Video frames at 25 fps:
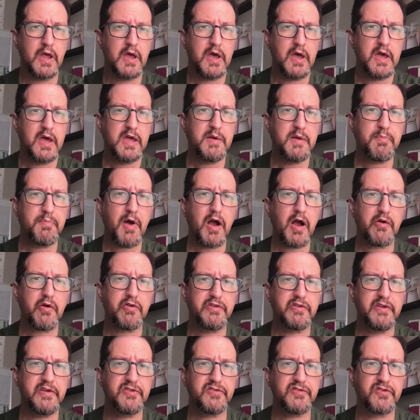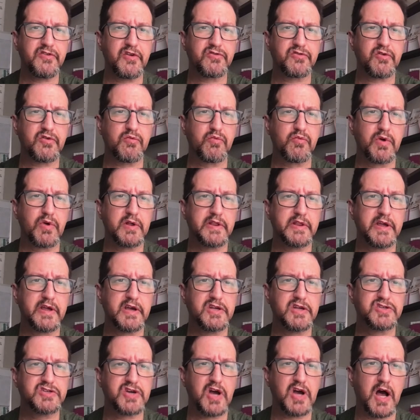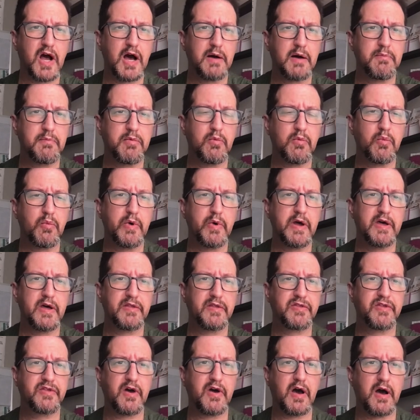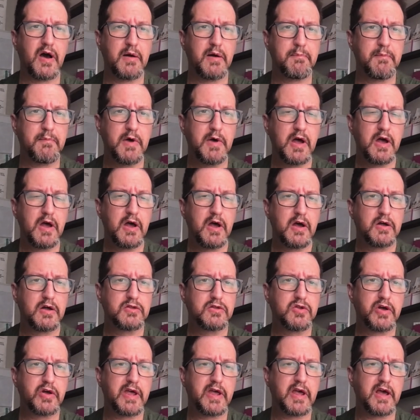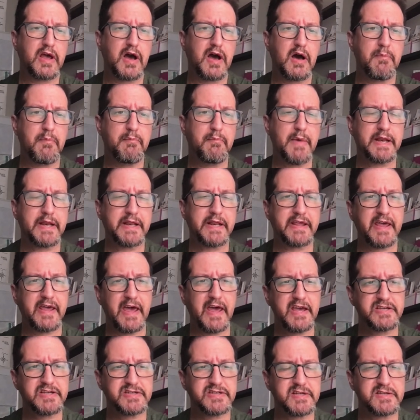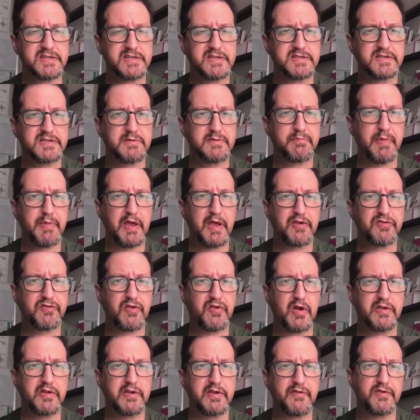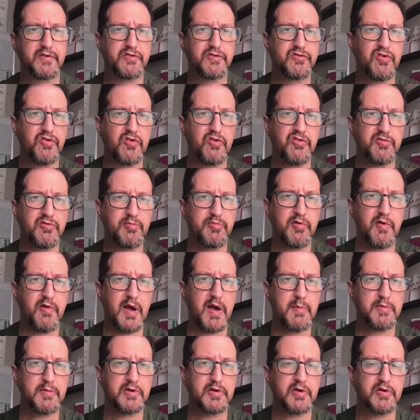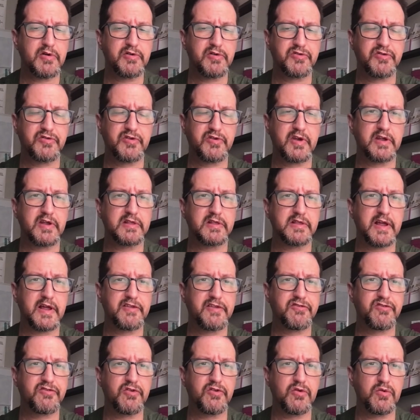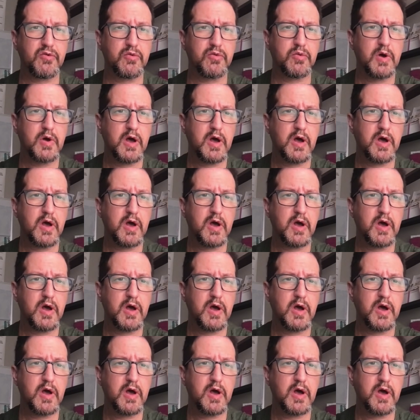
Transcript: Hippocrates does a really good job with looking up medications based on different search parameters. It lets you